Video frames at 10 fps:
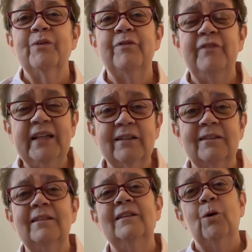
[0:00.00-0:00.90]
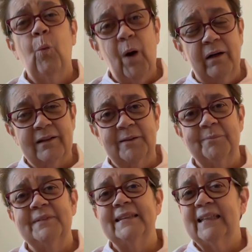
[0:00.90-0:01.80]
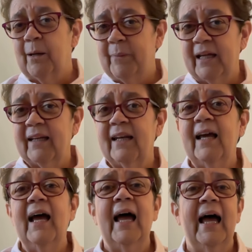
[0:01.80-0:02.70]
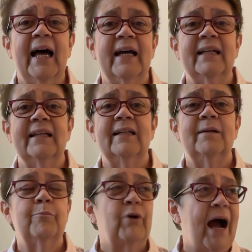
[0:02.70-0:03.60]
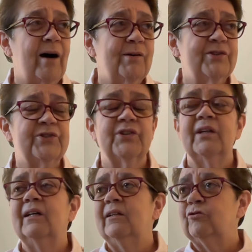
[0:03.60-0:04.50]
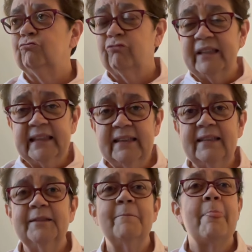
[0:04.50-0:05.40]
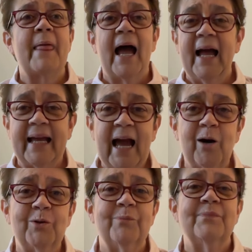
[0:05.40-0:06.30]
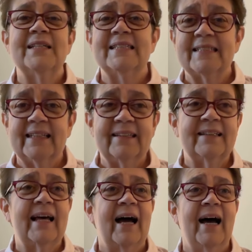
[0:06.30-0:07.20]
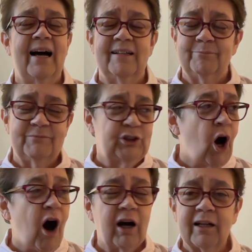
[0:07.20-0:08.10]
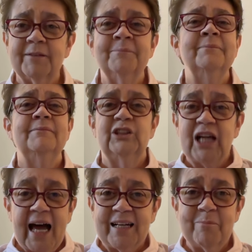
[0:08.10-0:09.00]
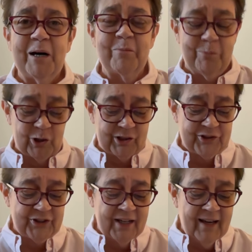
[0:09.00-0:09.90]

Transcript: would feel welcome to come in and browse, read, hang out, sit, talk, chat about books.